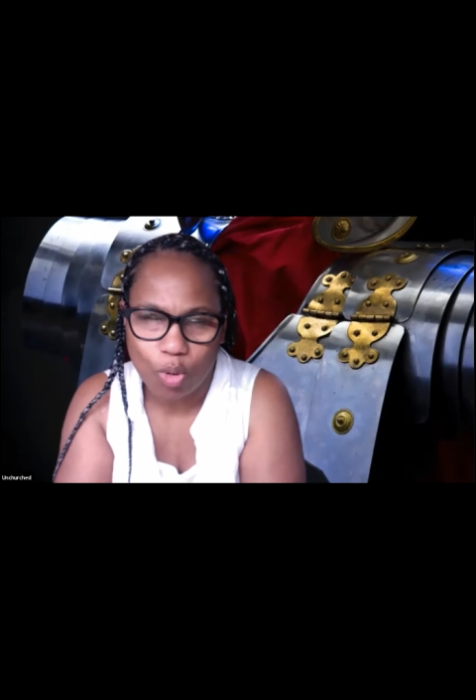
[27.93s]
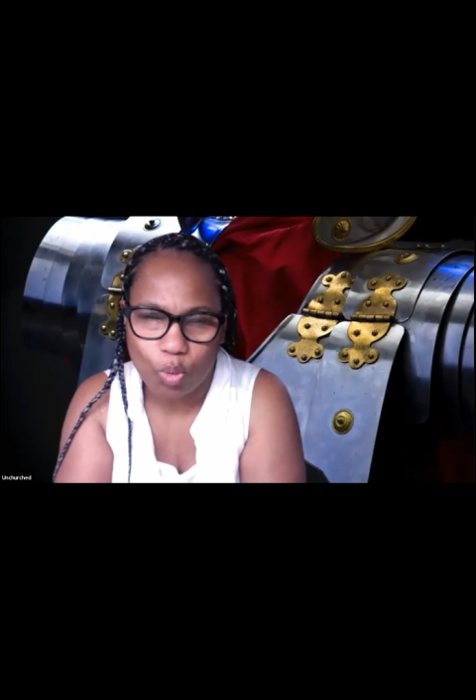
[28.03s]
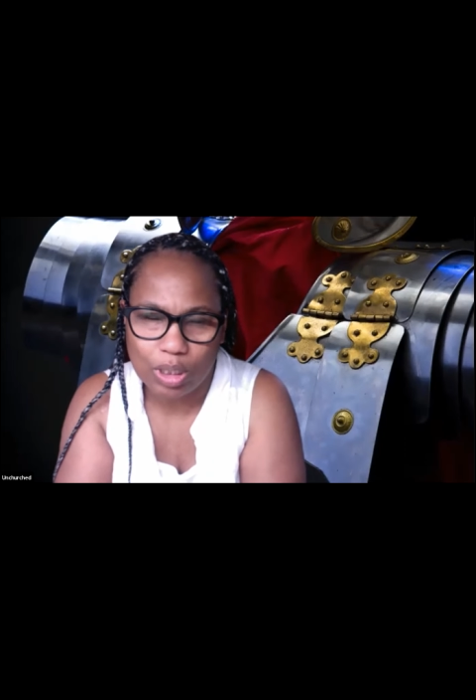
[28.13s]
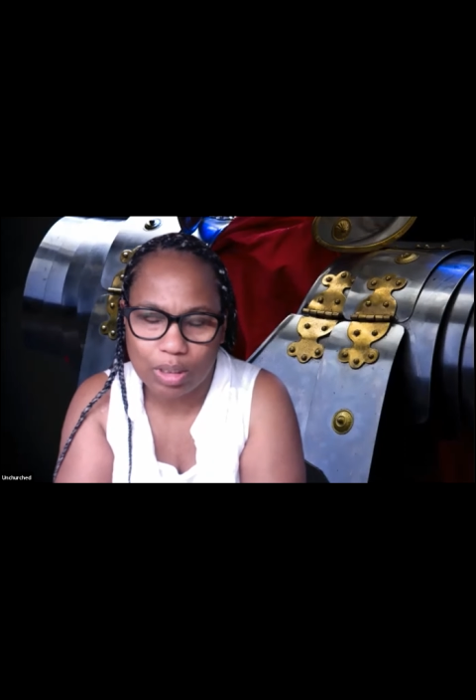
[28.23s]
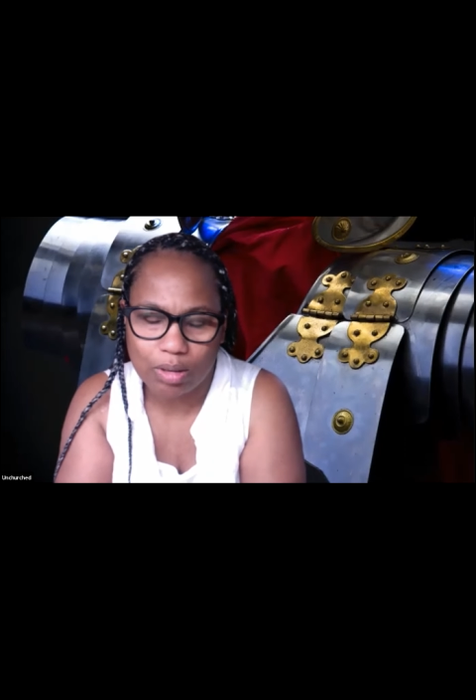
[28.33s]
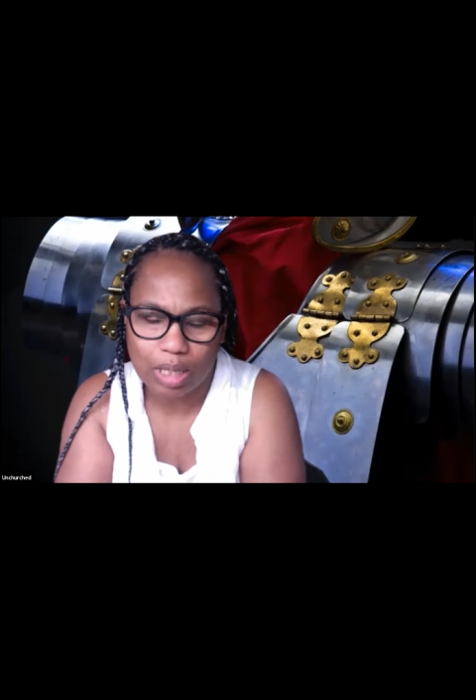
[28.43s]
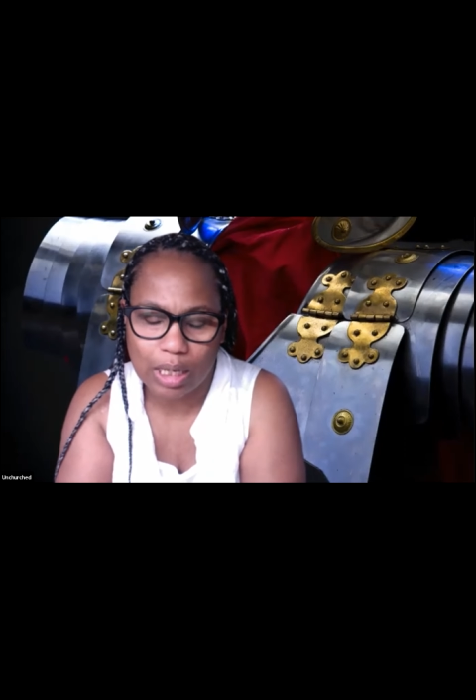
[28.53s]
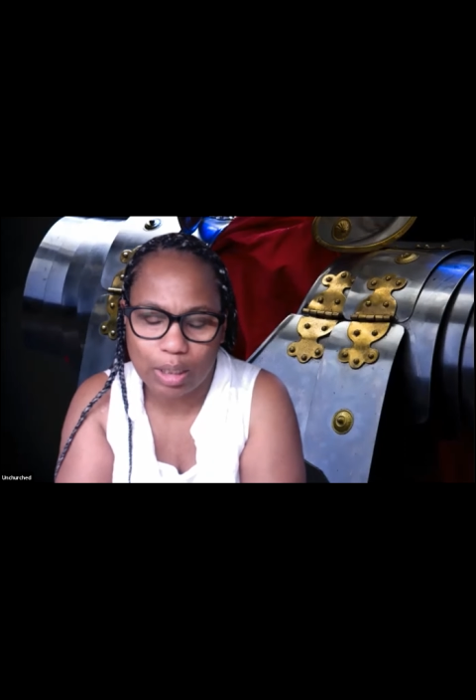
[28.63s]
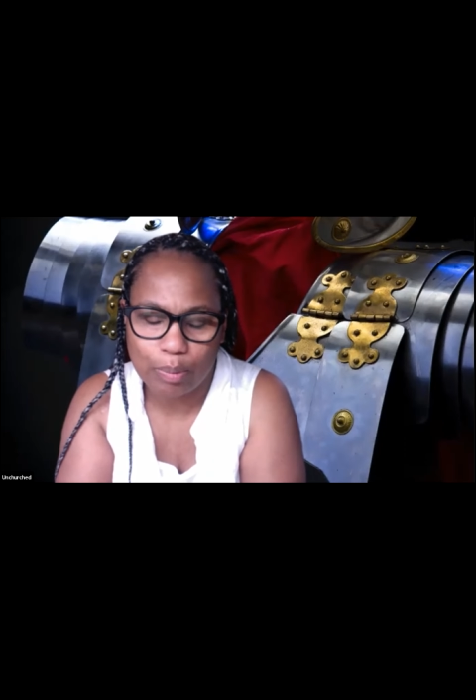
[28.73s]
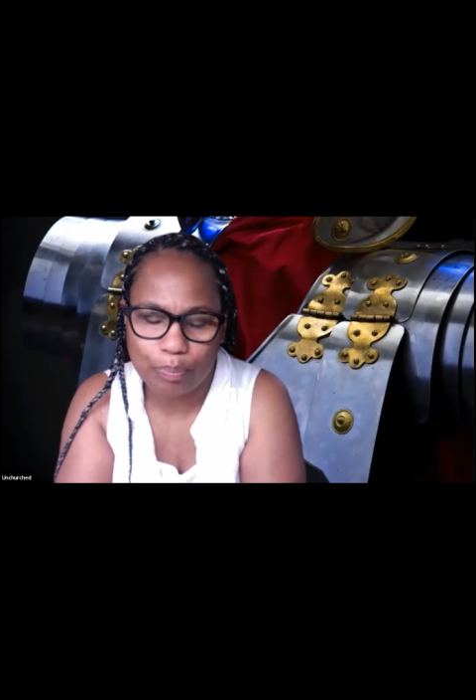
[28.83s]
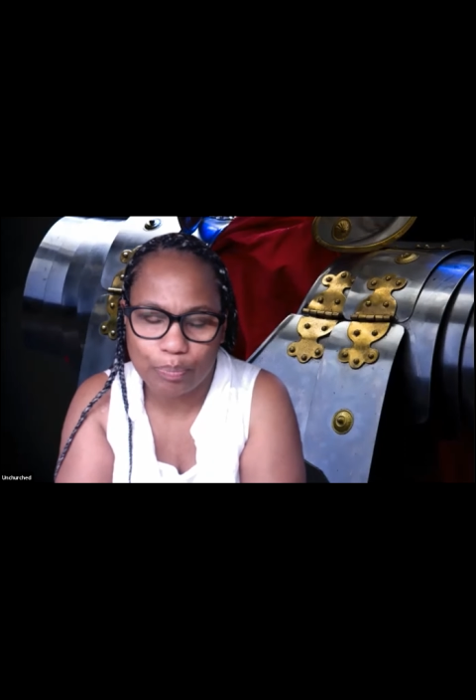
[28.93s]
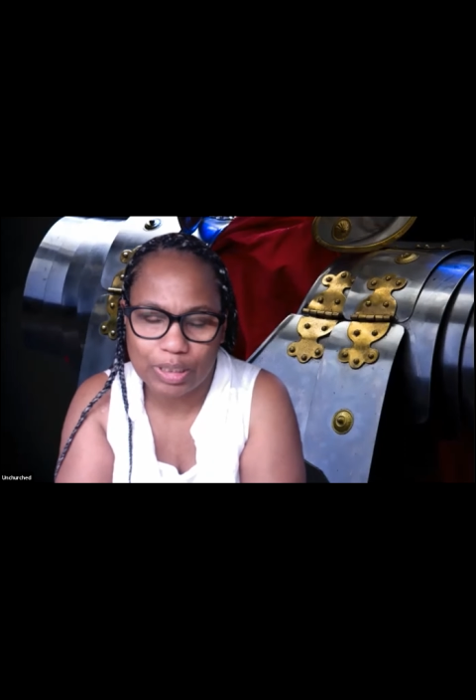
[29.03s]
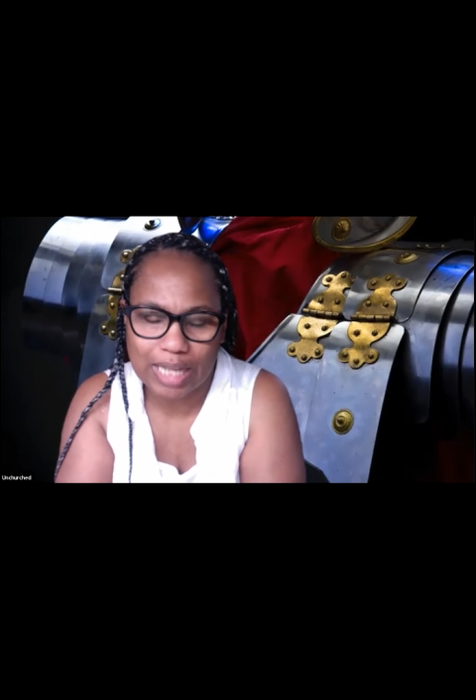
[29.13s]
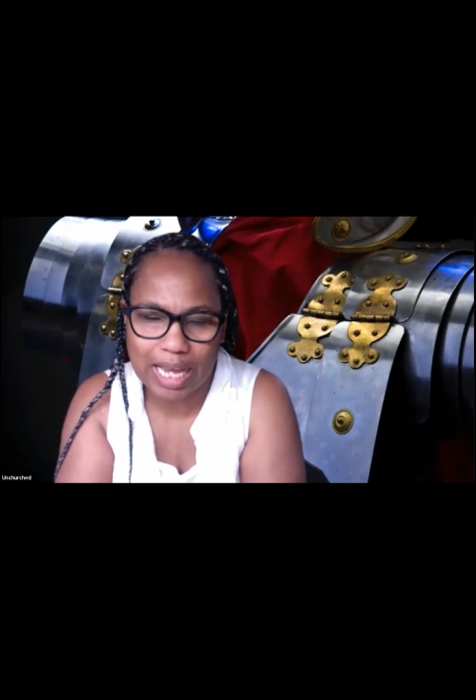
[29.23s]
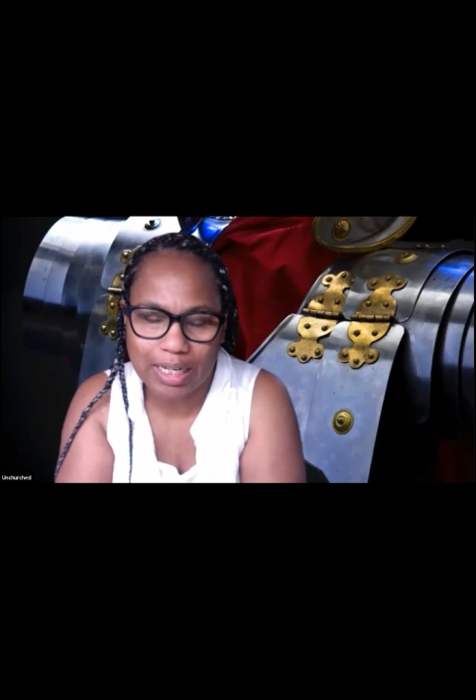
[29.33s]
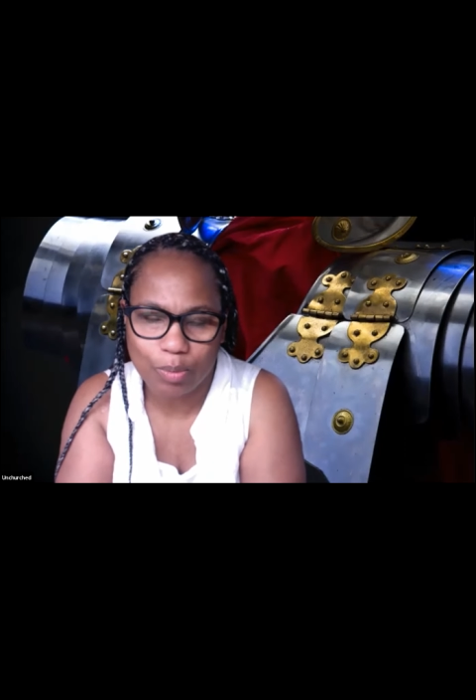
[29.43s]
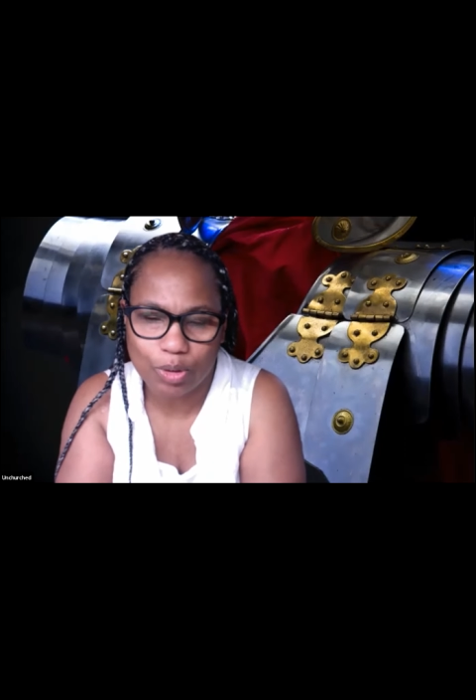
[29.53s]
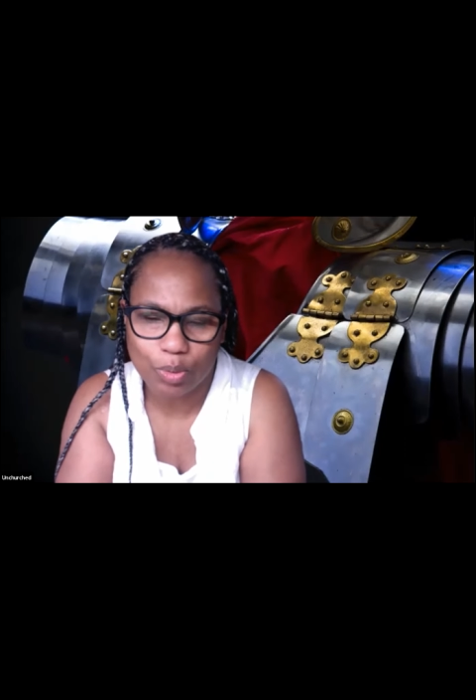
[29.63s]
will um, line up with the